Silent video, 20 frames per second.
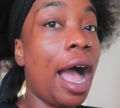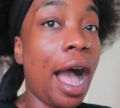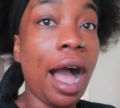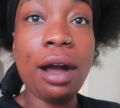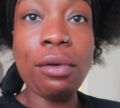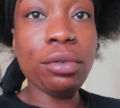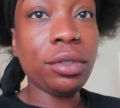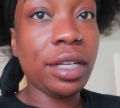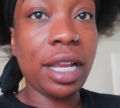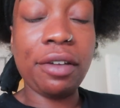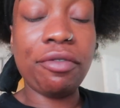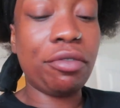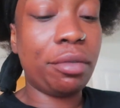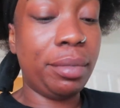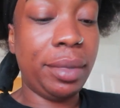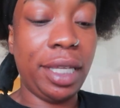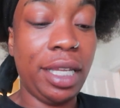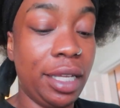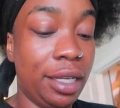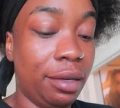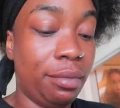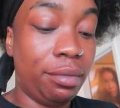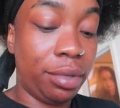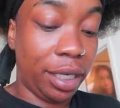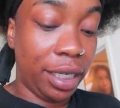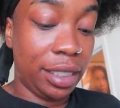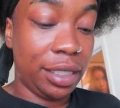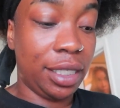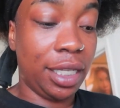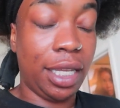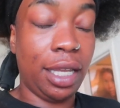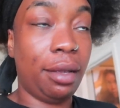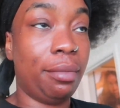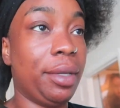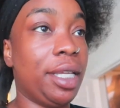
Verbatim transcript: I will never be getting braids again,